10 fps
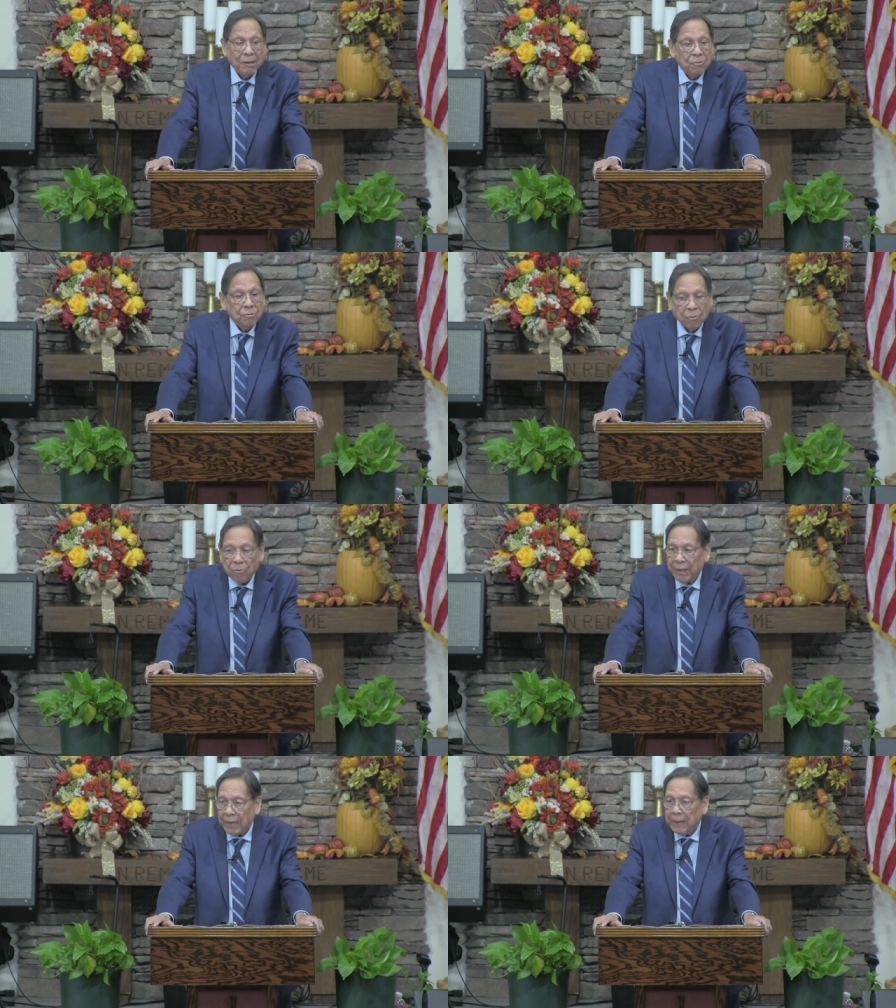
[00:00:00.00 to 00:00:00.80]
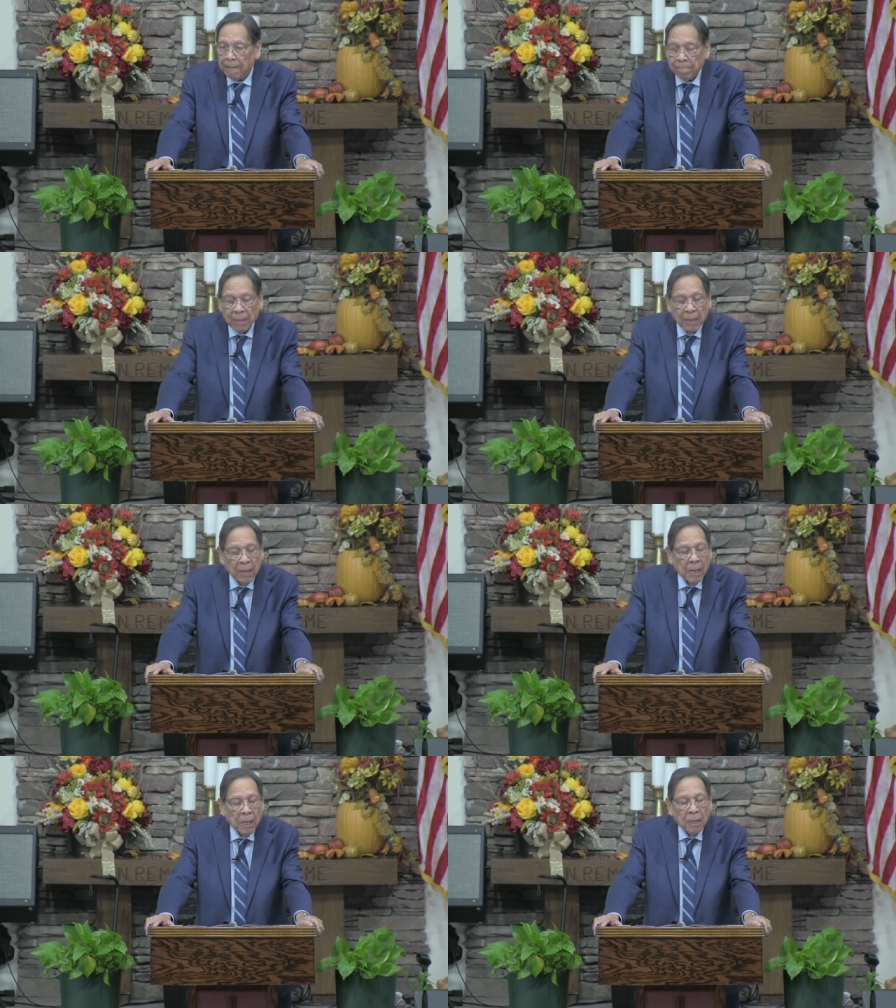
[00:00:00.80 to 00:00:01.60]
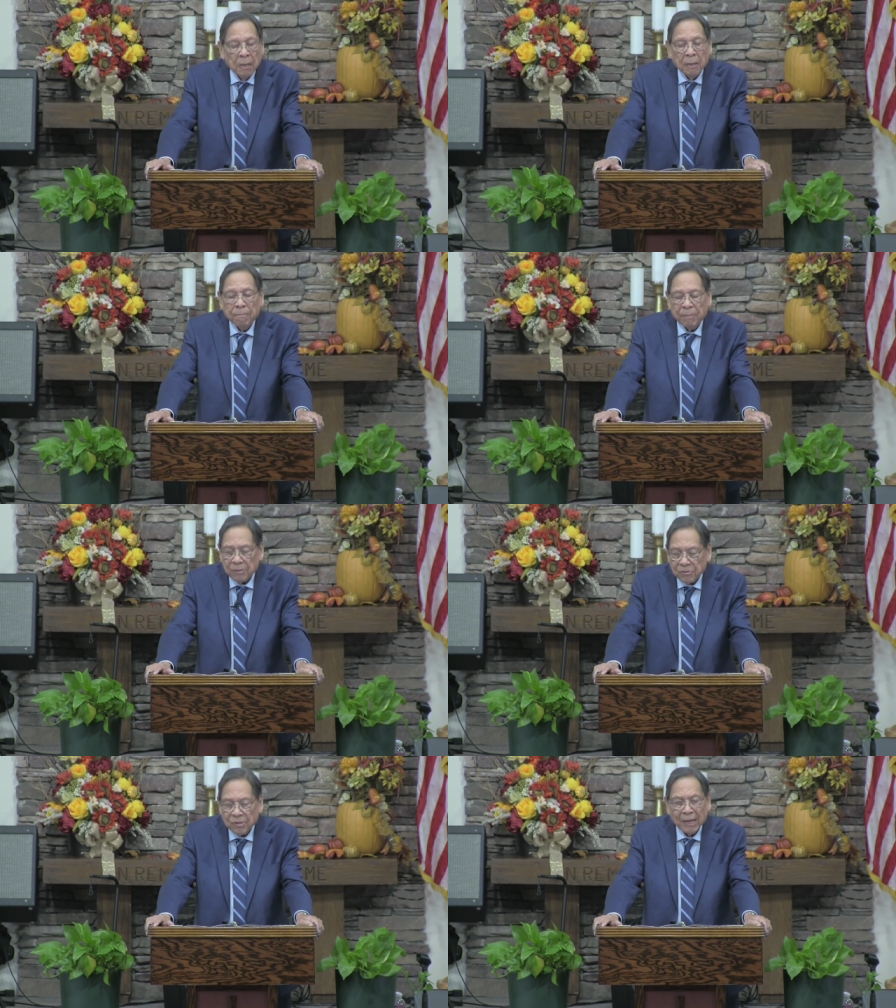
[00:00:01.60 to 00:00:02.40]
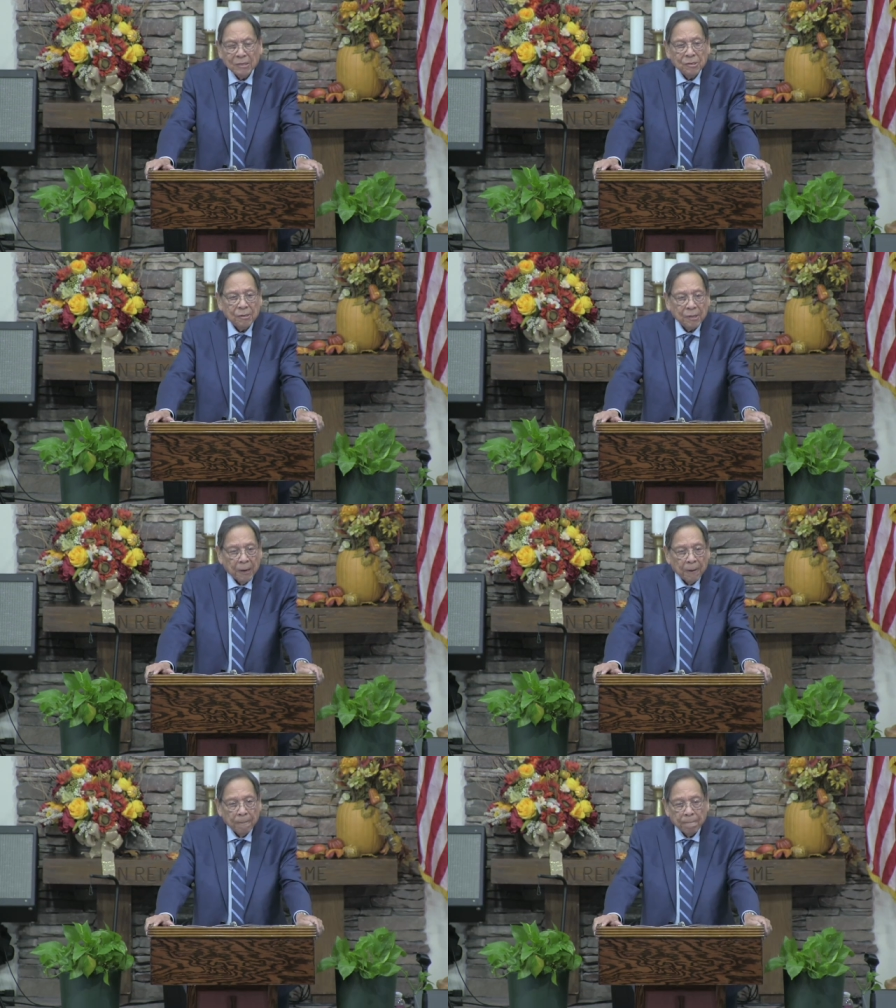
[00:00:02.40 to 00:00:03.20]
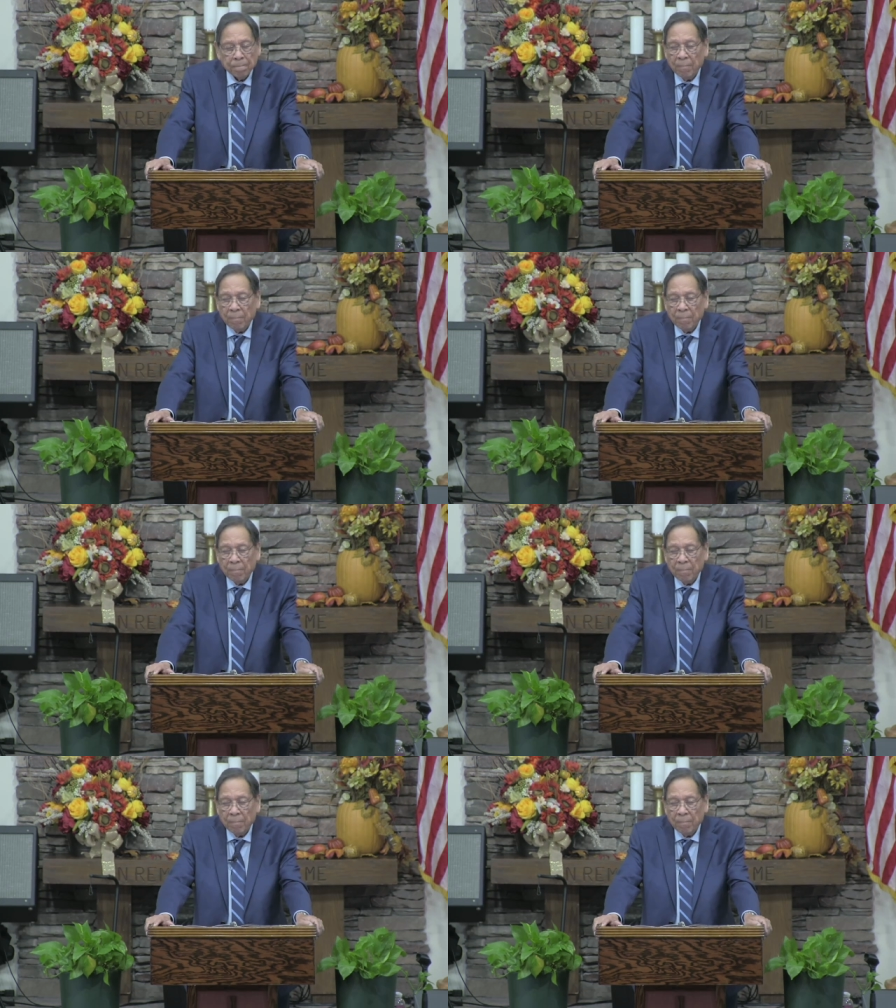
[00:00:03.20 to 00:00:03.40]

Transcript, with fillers: I don't know when. But the signs are there.